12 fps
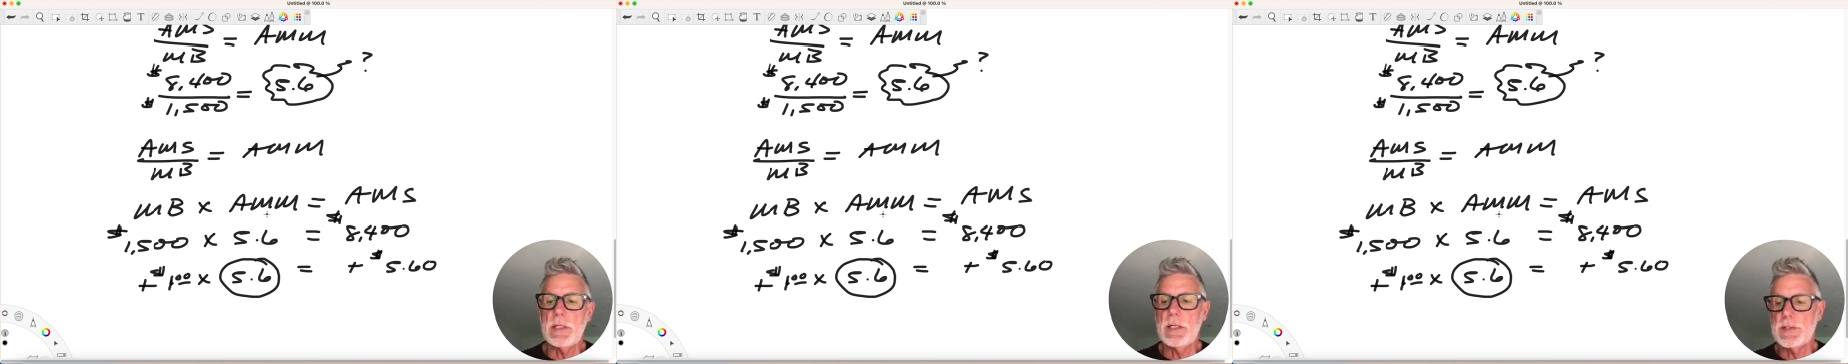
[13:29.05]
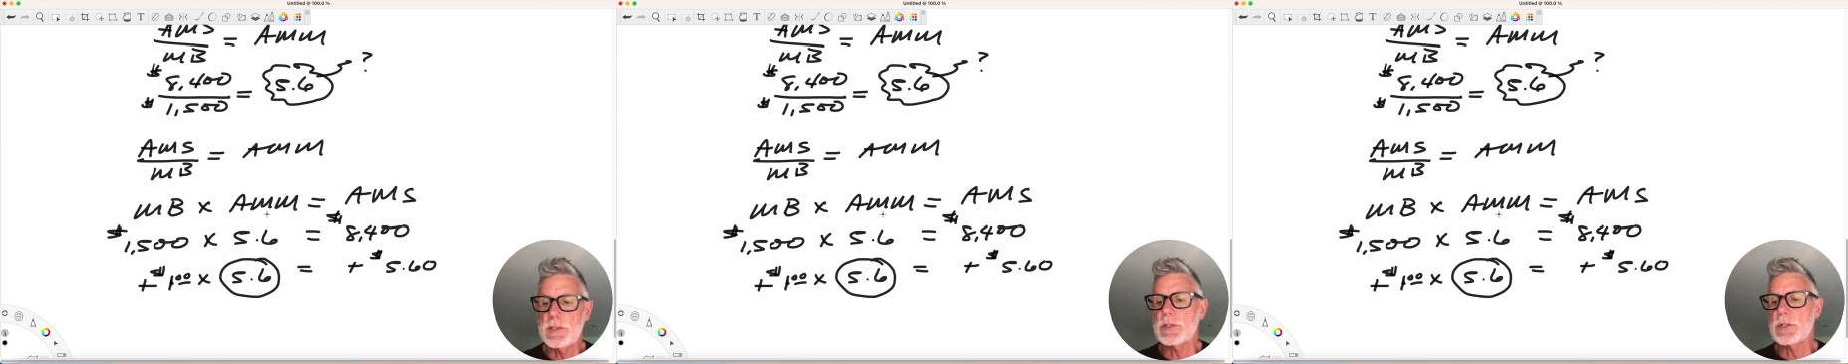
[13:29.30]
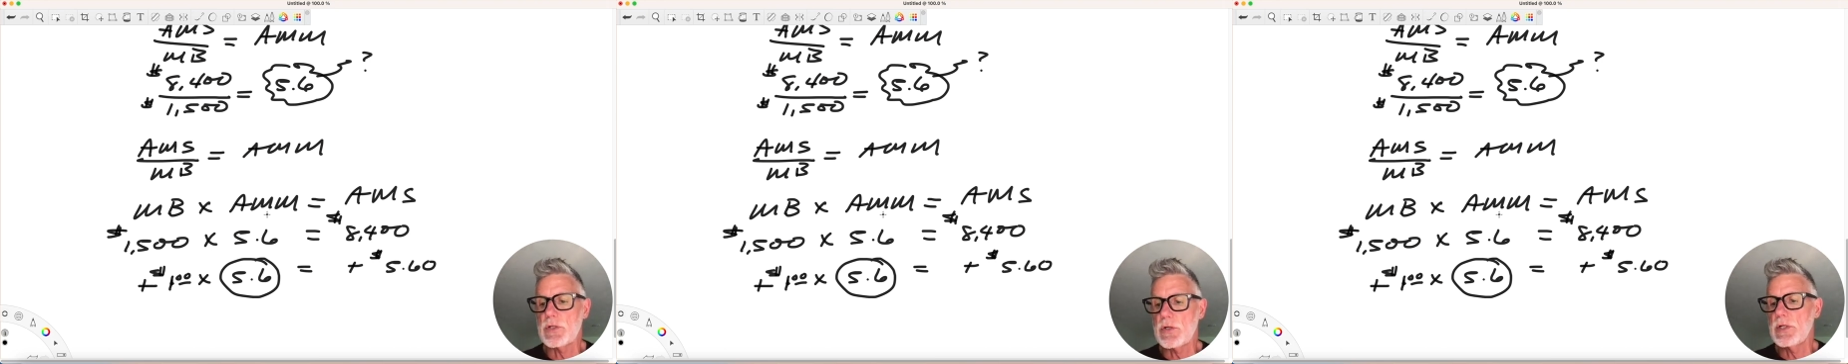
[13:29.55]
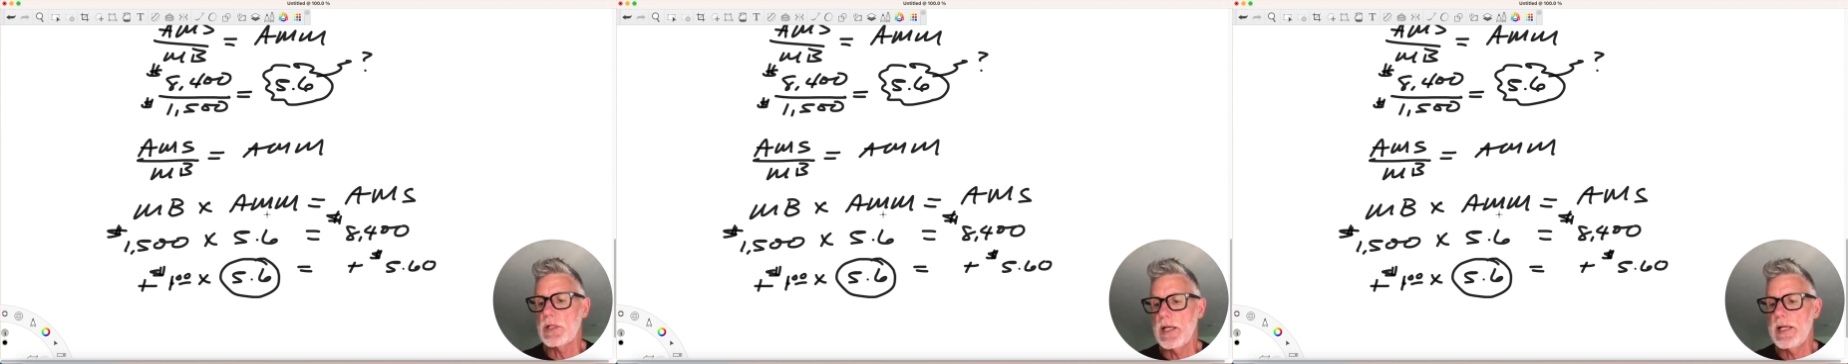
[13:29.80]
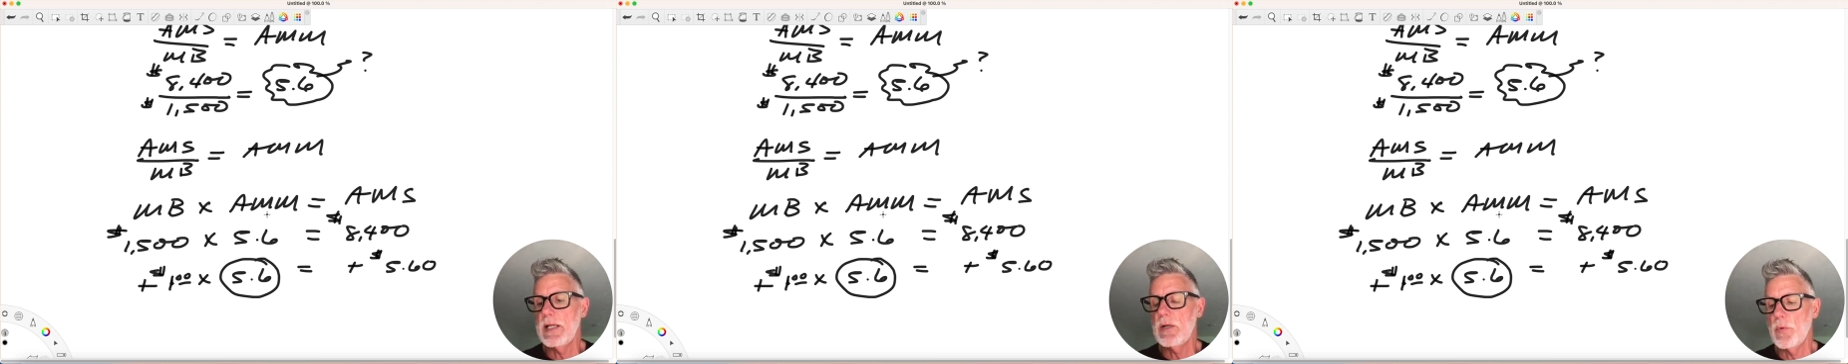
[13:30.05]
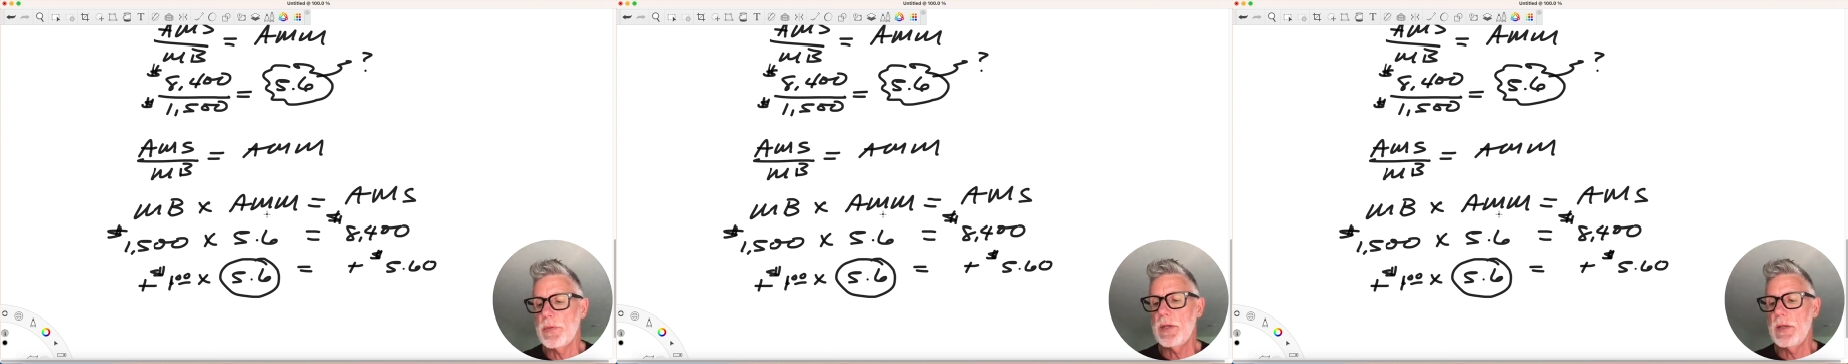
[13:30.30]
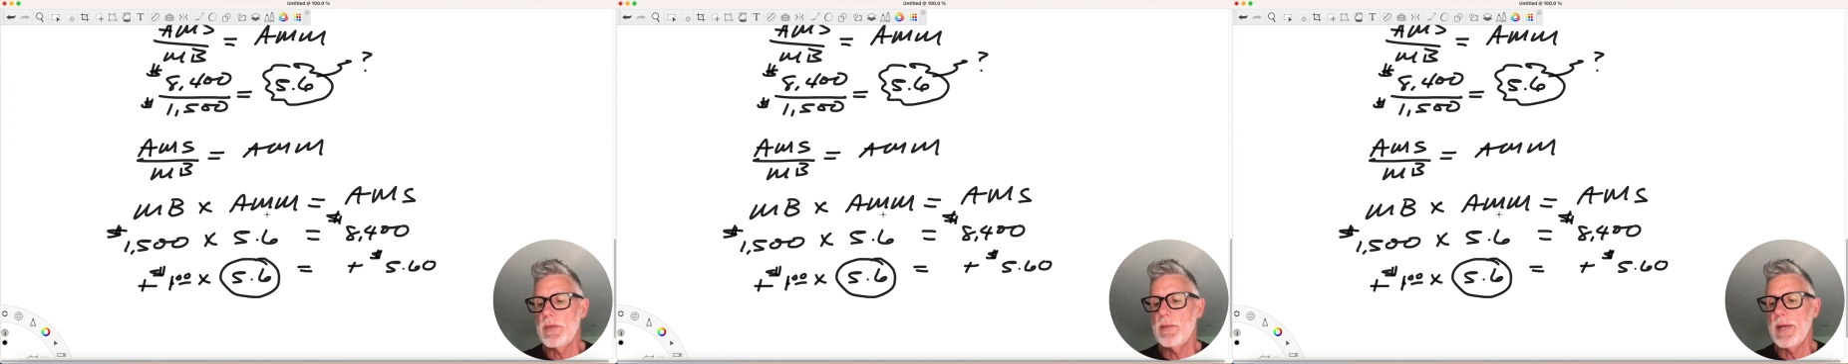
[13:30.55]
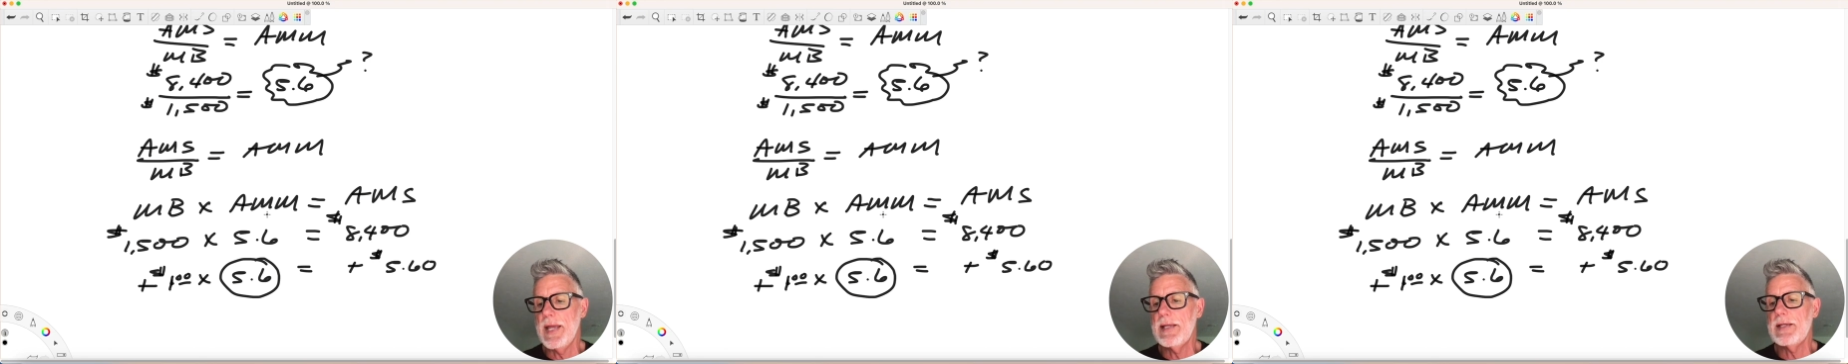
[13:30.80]
isn't circulating within the
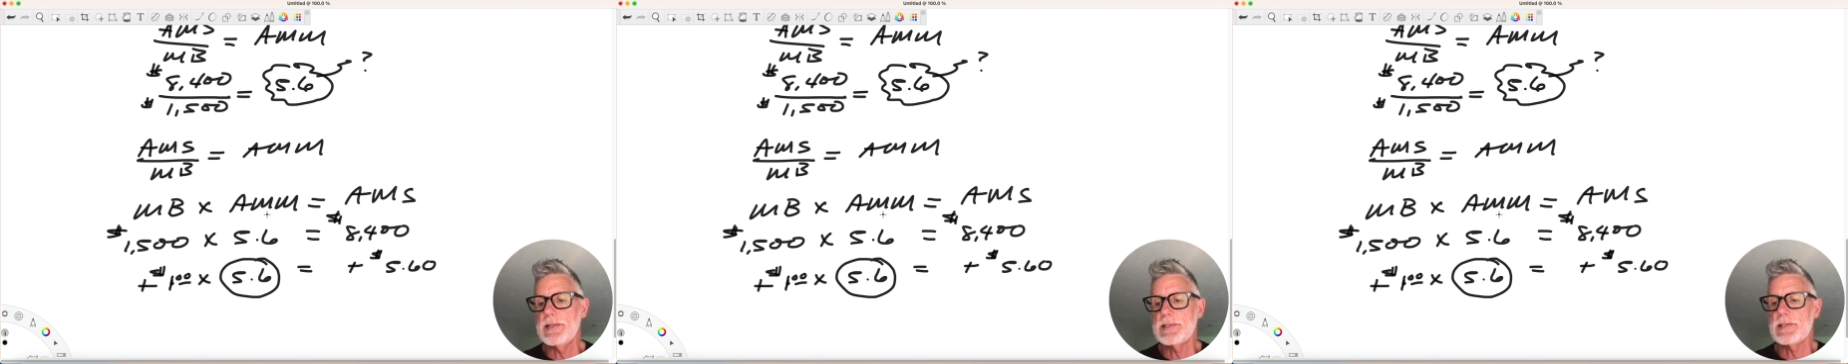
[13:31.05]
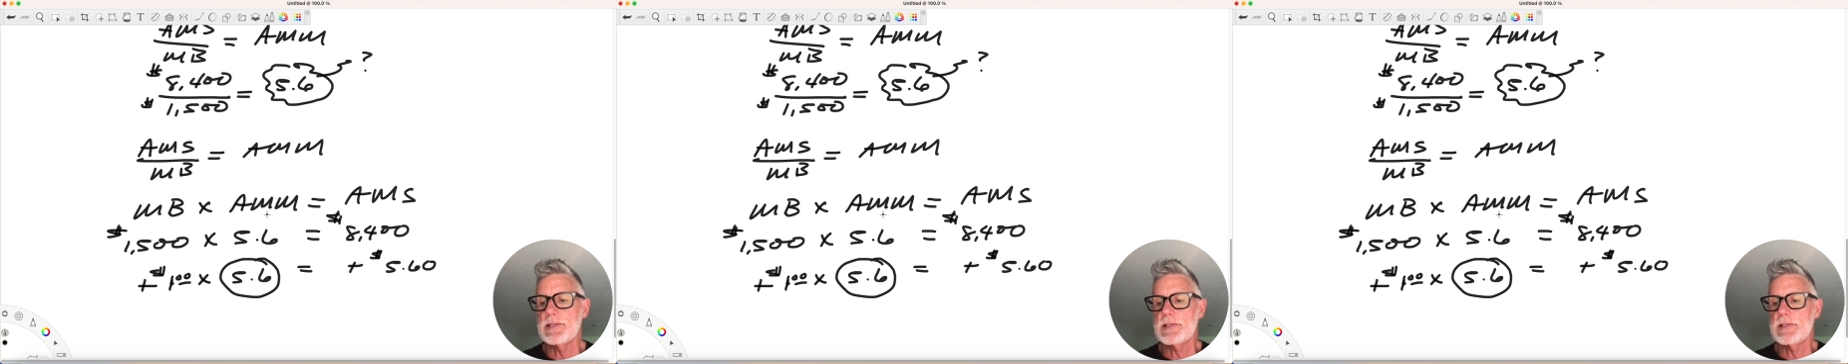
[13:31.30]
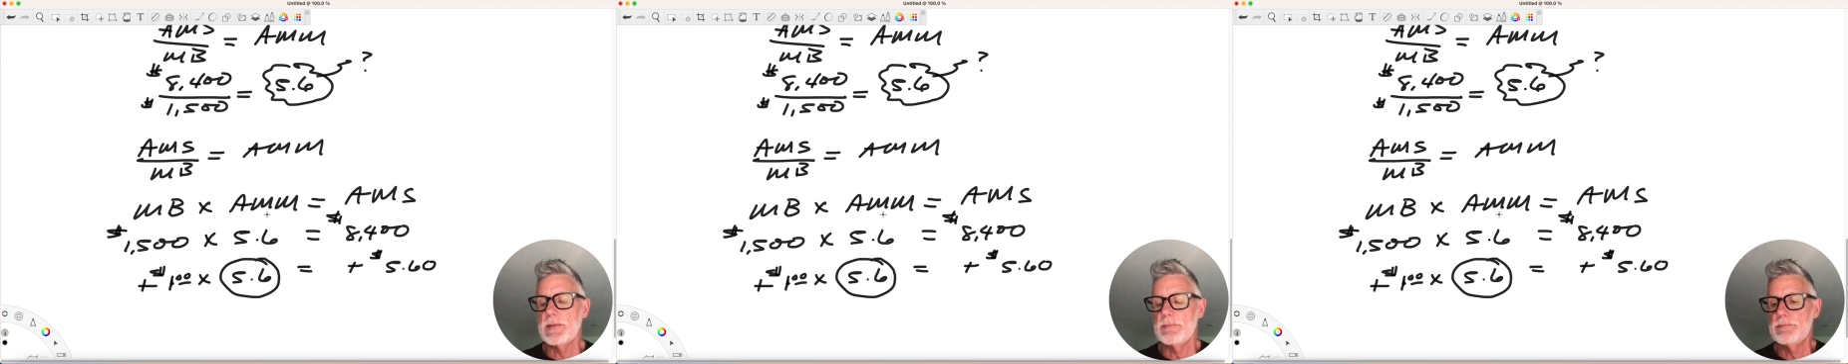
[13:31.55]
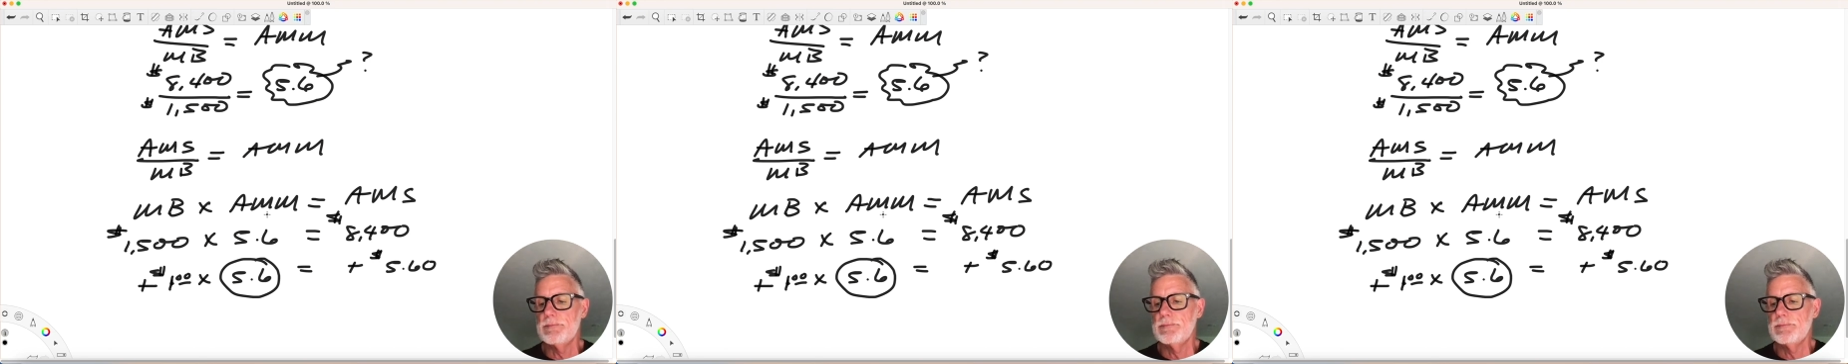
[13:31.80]
banking system.